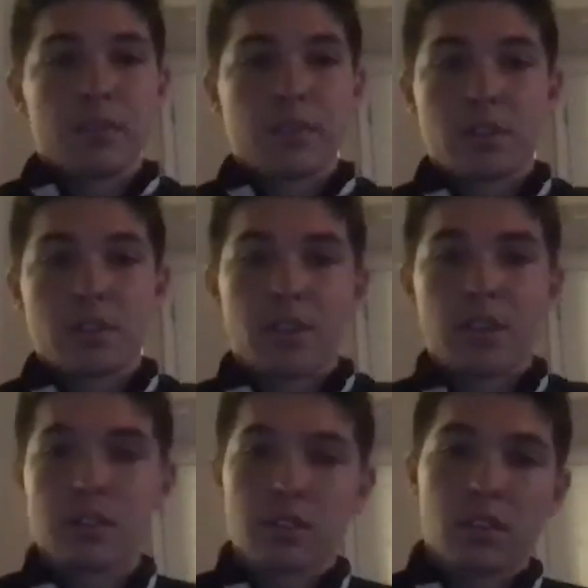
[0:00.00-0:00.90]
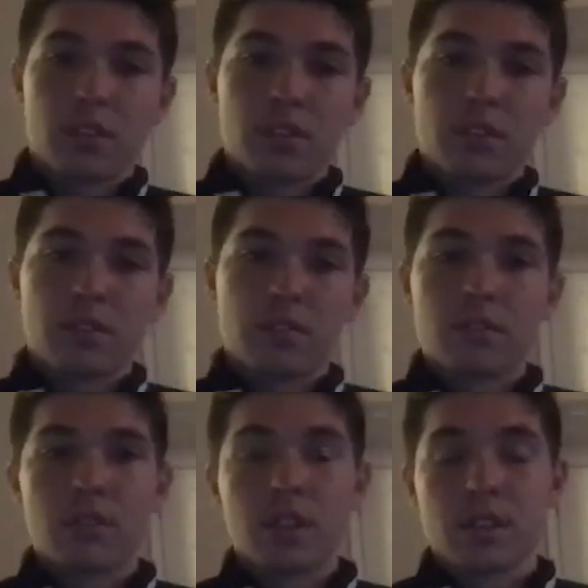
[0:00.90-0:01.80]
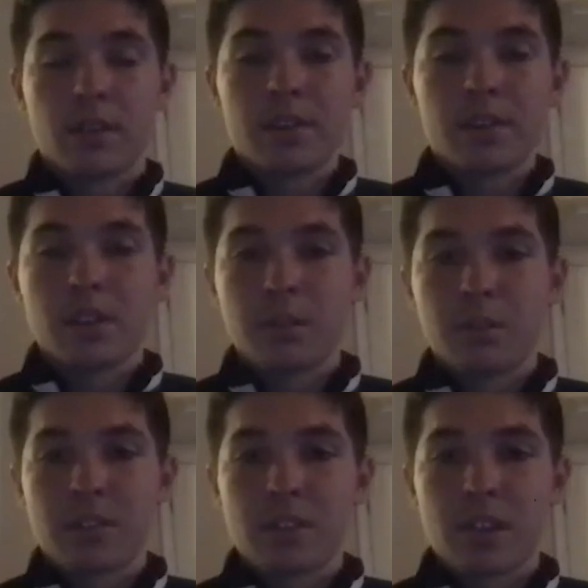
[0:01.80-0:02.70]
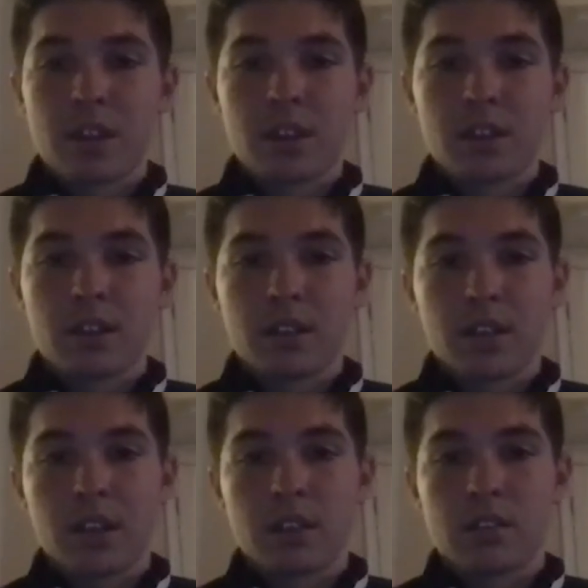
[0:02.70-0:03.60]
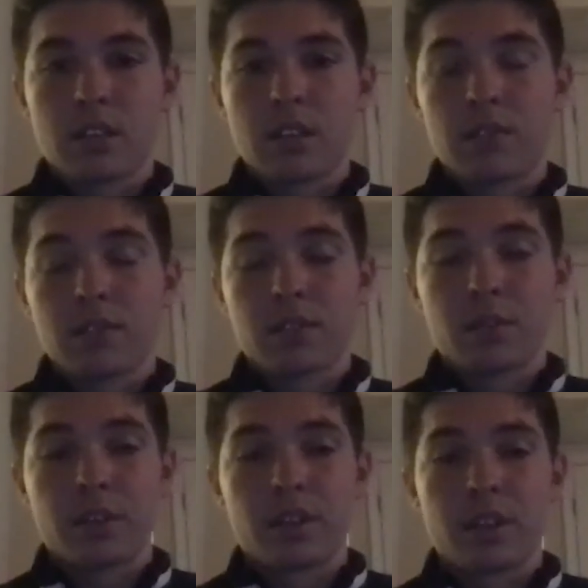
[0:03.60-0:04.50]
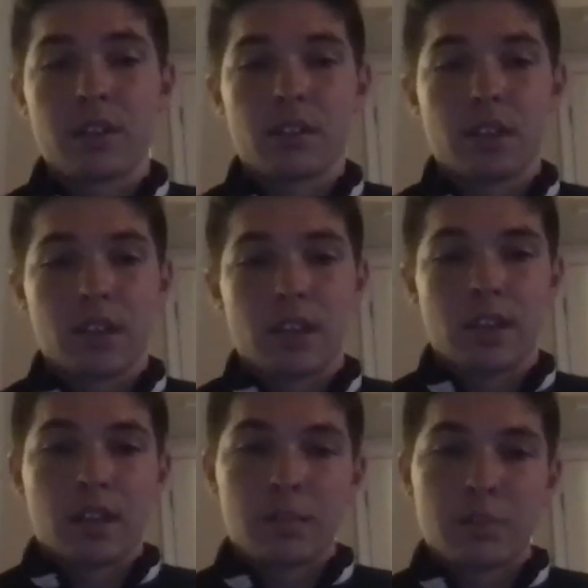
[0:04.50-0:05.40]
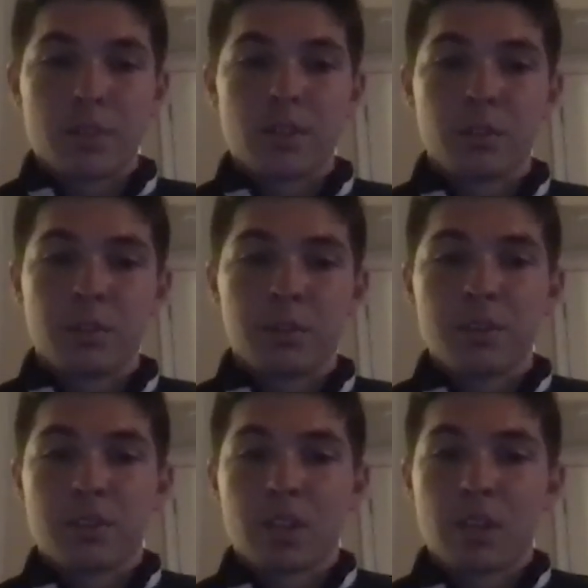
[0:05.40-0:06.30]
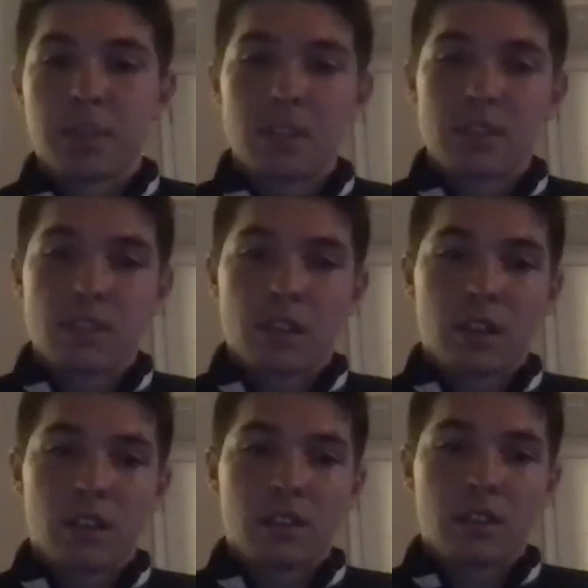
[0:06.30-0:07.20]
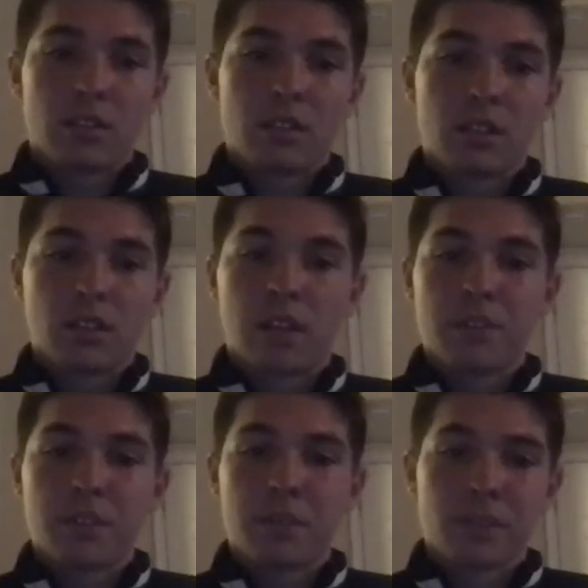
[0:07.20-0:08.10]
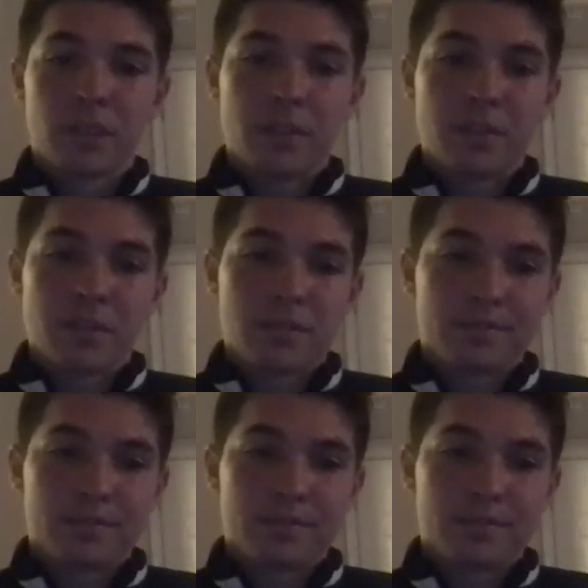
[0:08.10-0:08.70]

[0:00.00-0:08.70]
be sure to follow us on Instagram at GW Men's Soccer and same for the Twitter account. I'm sure they'll be posting updates and the uh, live streams for the games.